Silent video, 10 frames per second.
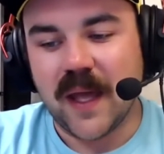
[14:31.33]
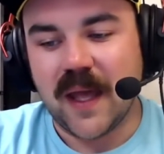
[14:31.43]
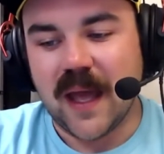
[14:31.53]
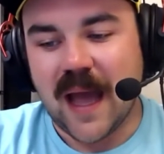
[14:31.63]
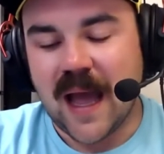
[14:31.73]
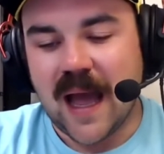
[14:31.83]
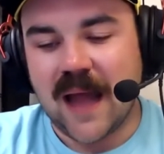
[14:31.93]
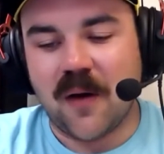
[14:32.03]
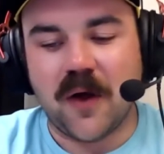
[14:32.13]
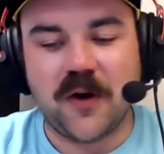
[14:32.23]
I
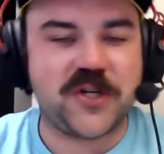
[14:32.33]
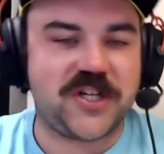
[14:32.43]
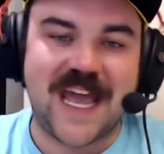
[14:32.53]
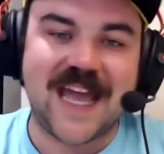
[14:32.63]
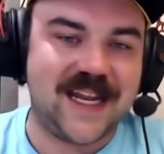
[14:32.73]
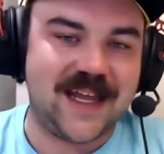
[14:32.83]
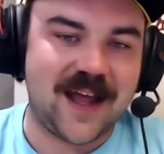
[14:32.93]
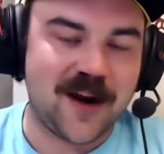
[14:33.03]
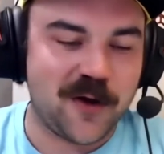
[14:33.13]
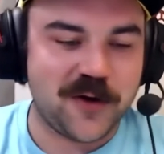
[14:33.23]
don't understand it.
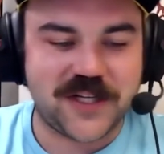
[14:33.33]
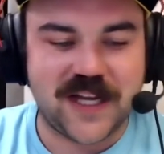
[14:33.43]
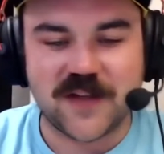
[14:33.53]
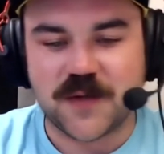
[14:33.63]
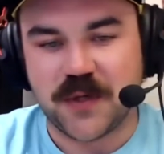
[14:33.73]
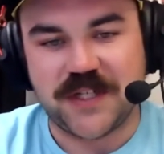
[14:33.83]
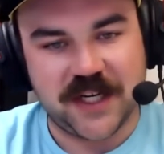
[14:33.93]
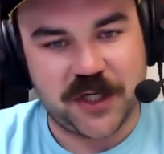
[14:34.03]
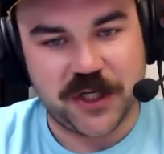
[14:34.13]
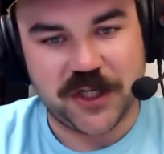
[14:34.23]
I don't understand its
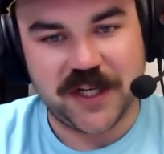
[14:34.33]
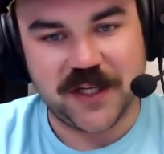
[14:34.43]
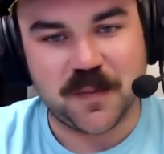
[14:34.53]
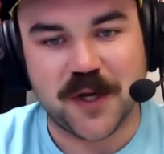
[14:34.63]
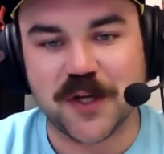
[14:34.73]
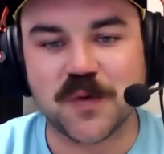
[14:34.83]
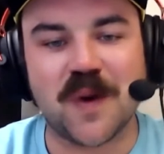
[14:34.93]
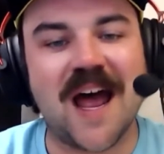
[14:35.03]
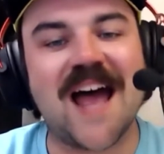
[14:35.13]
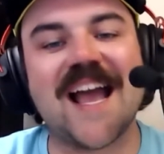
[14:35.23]
pretentiousness, because when
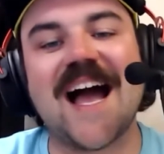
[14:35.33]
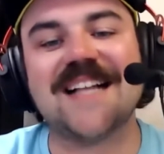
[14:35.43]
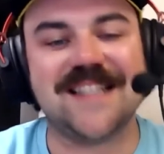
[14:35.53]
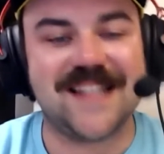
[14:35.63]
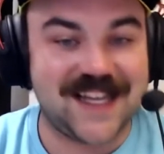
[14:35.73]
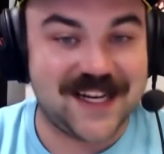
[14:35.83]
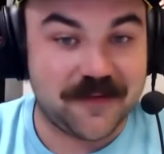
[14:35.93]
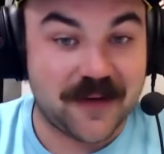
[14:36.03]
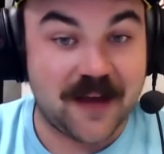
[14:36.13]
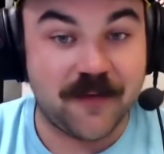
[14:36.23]
I got to the Indy
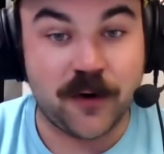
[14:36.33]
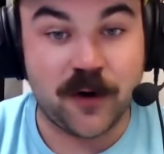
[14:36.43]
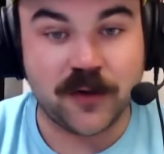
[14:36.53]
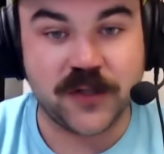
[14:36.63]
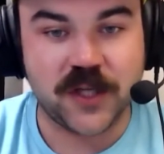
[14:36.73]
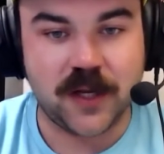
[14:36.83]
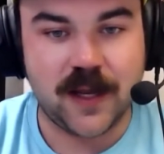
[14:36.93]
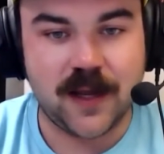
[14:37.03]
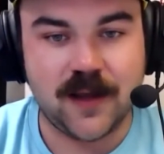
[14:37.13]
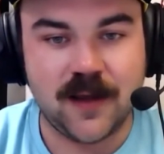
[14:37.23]
500 on
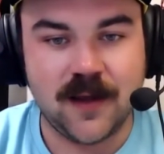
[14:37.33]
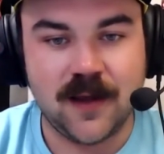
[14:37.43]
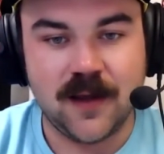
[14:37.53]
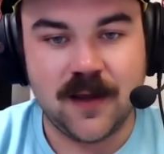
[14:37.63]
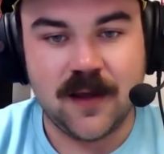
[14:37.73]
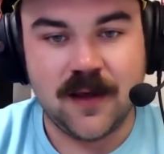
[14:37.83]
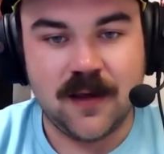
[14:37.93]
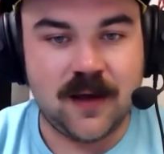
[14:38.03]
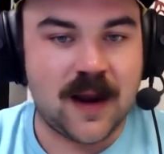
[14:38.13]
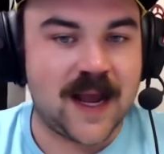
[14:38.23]
Sunday
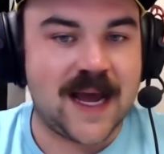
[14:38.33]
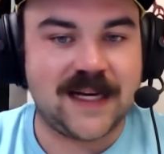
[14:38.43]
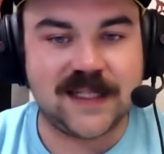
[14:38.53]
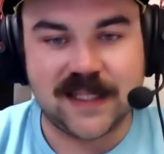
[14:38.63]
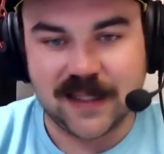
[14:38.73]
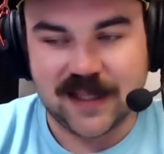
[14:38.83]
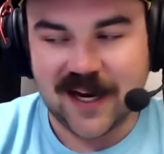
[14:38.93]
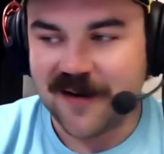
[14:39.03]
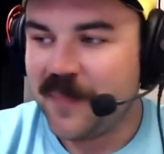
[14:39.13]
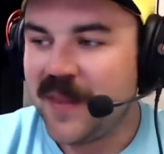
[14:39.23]
and I got to sit
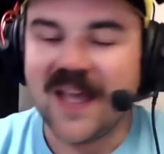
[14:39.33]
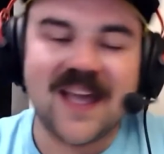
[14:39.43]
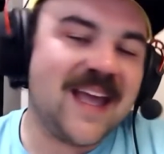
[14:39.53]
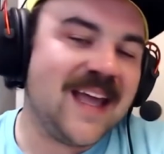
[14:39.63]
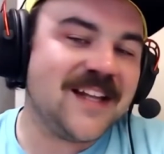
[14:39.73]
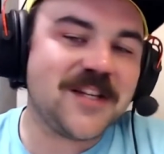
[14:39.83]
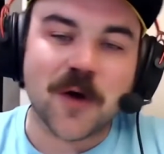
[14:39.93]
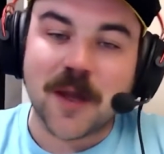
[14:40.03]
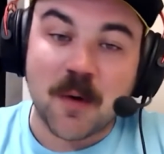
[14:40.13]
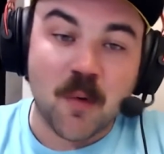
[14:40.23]
there,
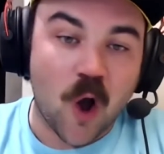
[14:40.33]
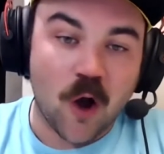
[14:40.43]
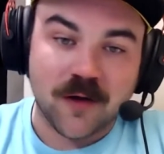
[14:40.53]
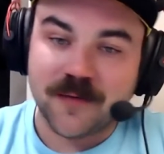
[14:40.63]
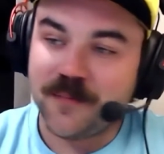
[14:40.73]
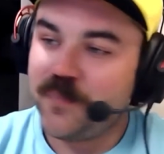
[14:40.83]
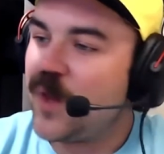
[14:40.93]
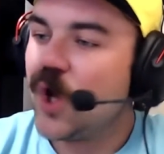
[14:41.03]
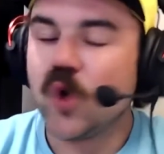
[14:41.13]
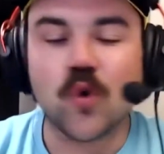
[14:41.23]
don't get me wrong,
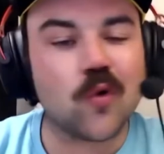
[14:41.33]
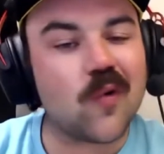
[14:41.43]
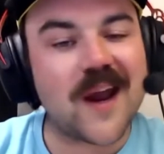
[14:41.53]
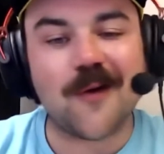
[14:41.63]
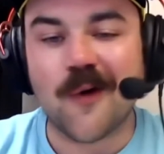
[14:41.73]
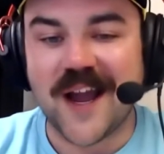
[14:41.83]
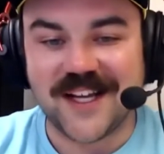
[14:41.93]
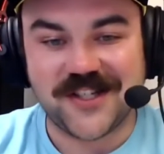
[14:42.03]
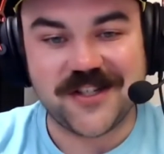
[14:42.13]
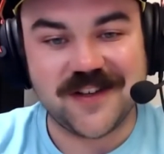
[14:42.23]
great
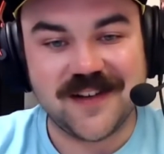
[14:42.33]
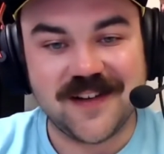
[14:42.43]
race.